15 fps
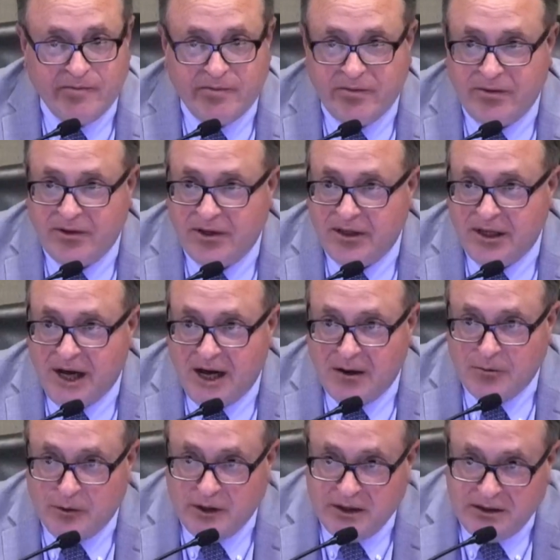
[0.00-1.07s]
Not
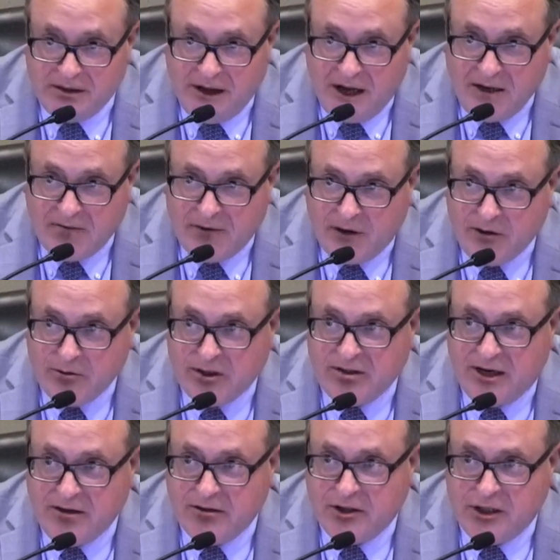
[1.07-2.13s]
when a lot of our
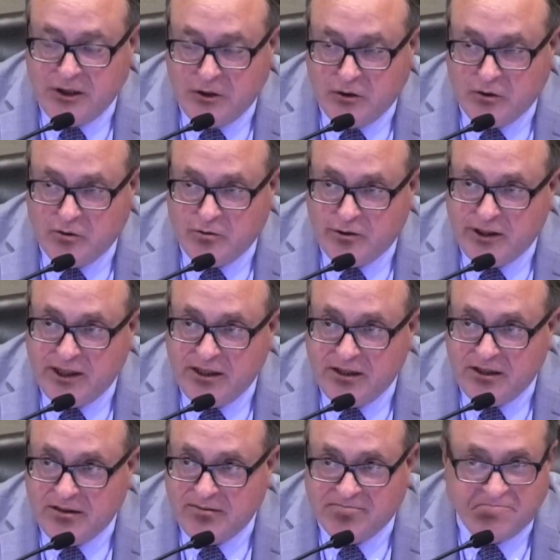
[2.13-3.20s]
retired teachers were
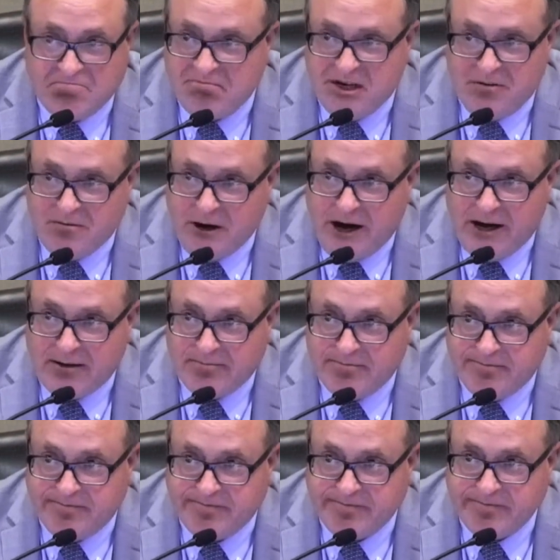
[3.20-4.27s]
here. Never had them.
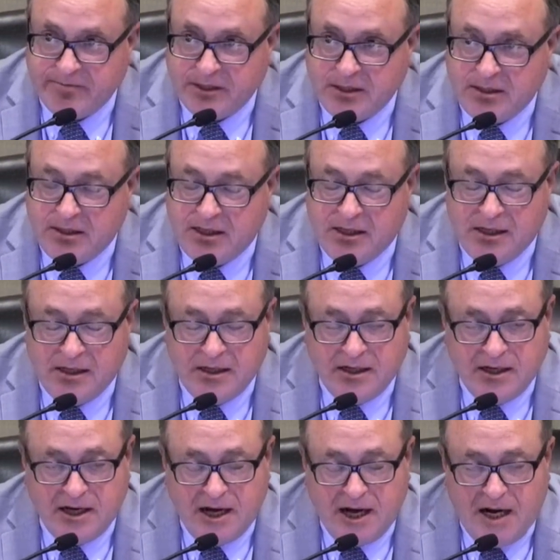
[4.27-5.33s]

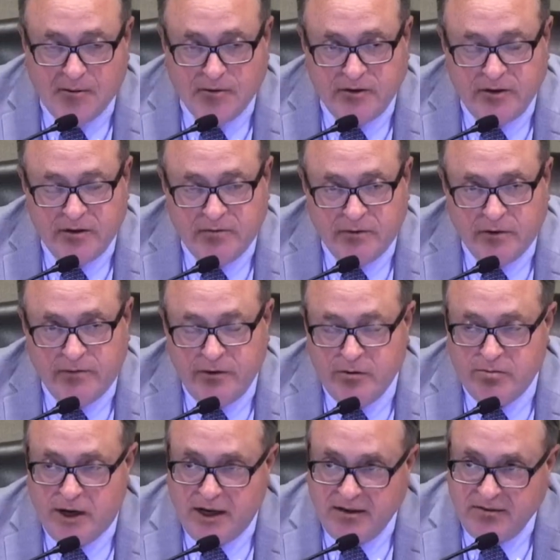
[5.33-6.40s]
I was here for a few
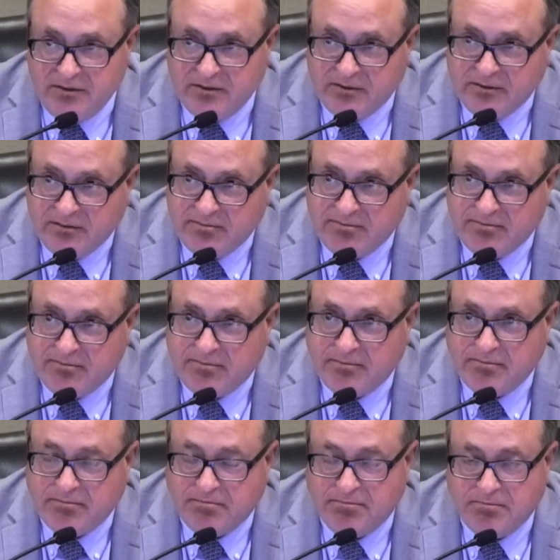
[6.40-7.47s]
months.
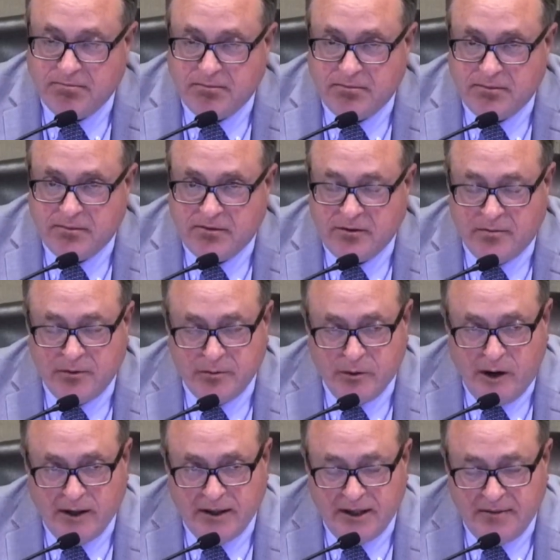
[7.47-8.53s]
Someone brought
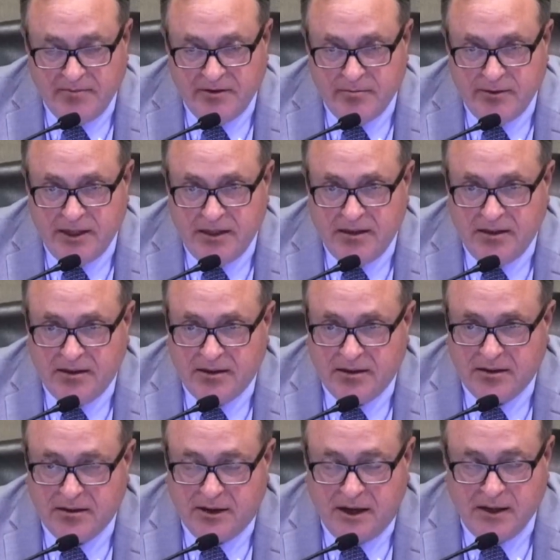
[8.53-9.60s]
it up to me.
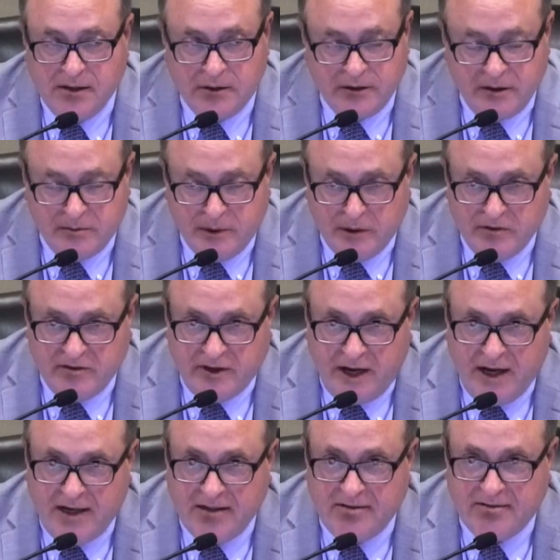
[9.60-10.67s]
I looked at both
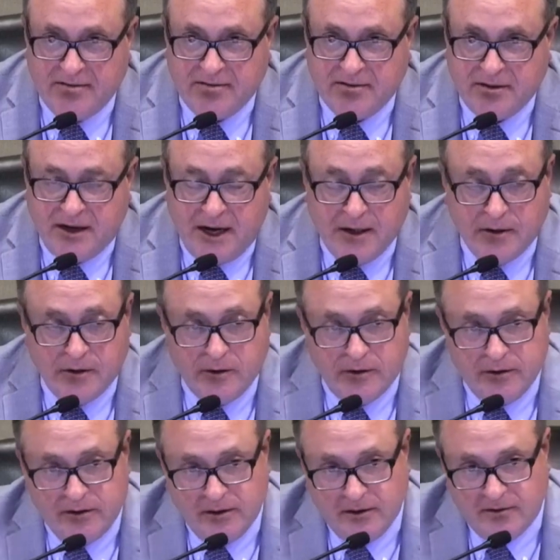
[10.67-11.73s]
sides. I heard
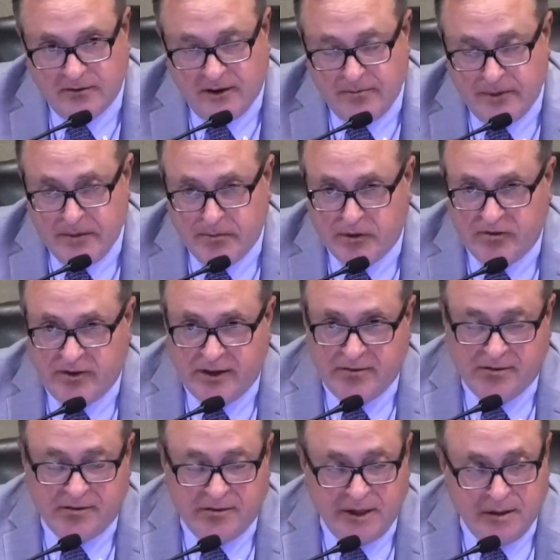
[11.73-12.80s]
some people say it's a
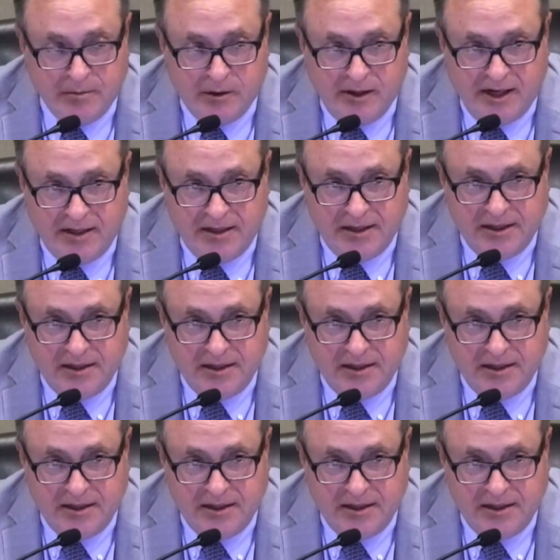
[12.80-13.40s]
terrible idea.